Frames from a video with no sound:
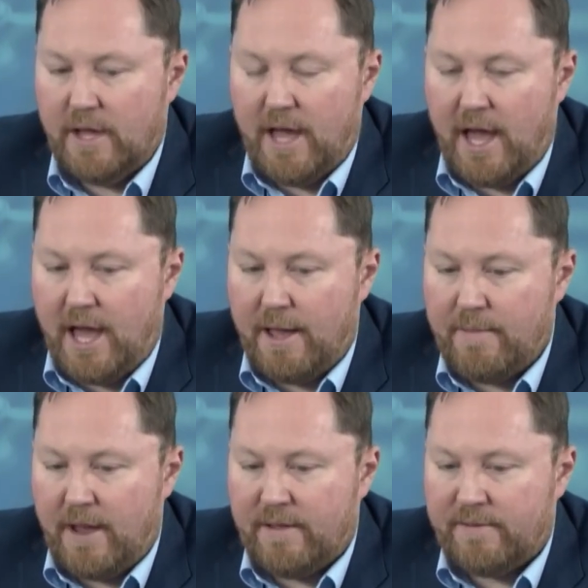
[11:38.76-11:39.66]

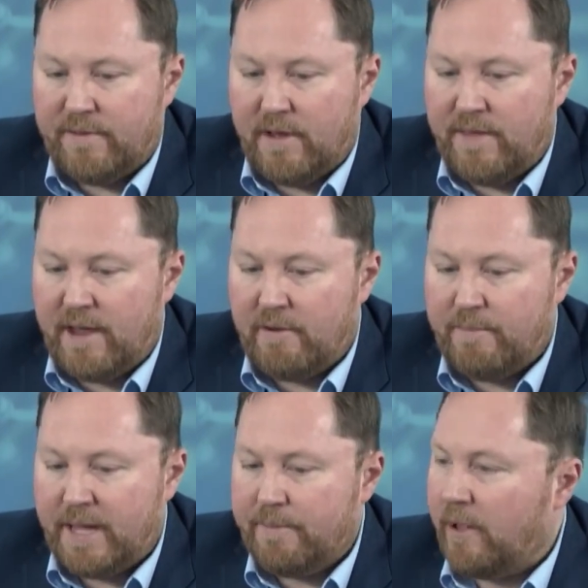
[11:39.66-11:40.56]
And there are
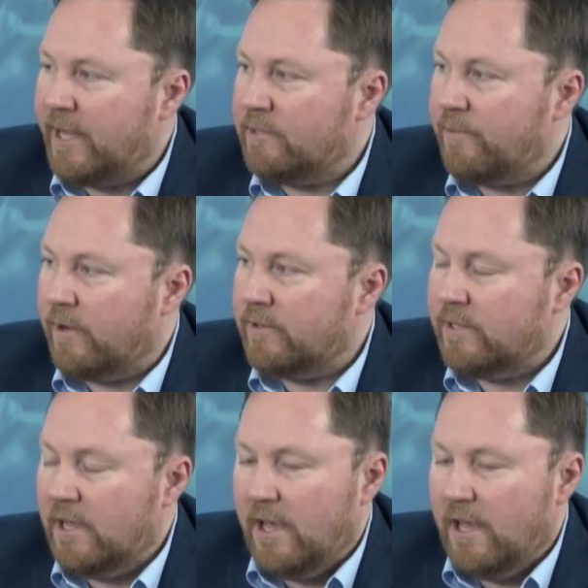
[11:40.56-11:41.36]
big blind spots.